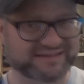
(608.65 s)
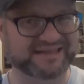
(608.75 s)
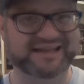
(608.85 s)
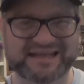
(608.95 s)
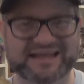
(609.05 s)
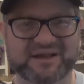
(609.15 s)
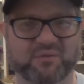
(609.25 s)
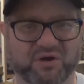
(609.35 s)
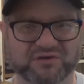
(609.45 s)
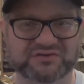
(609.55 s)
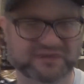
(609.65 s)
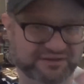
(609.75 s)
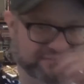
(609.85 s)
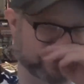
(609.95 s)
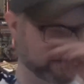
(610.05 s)
I didn't think it was. I
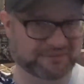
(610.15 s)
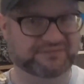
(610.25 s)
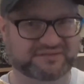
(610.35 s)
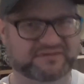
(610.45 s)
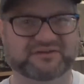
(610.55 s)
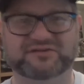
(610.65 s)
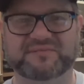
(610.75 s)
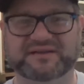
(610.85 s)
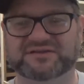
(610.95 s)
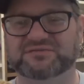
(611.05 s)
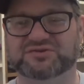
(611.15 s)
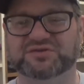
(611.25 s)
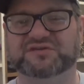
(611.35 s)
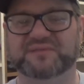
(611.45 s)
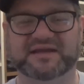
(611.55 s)
thought it looks a bit too
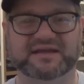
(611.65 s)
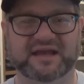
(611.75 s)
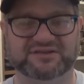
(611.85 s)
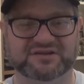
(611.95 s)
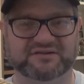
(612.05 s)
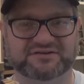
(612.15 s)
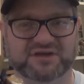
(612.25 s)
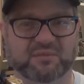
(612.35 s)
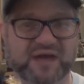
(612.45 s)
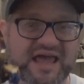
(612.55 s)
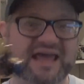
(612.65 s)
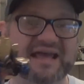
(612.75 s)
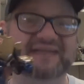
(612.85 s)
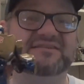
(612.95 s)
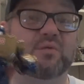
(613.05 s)
good to be Generations Goldbug.
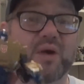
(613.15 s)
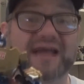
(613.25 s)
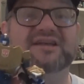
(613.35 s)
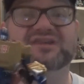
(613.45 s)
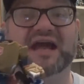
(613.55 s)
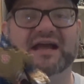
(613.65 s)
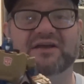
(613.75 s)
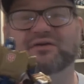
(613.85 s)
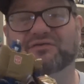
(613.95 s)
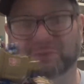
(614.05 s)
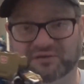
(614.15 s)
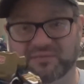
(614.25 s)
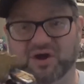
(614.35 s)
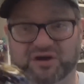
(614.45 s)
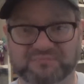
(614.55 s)
It is the Wei Zhang
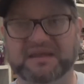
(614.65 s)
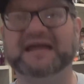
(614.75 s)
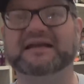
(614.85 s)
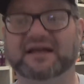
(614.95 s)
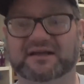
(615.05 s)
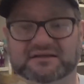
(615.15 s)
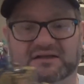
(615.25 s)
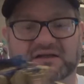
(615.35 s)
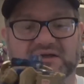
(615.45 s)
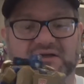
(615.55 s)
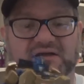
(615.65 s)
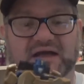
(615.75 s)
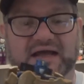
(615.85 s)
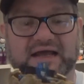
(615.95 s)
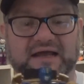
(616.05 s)
Throttlebot Combiner
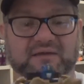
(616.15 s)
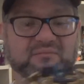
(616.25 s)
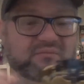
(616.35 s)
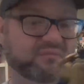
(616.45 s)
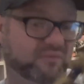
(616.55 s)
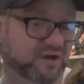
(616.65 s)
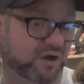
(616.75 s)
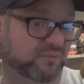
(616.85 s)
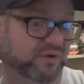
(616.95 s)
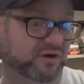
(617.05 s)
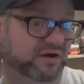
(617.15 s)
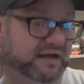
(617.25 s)
Goldbug.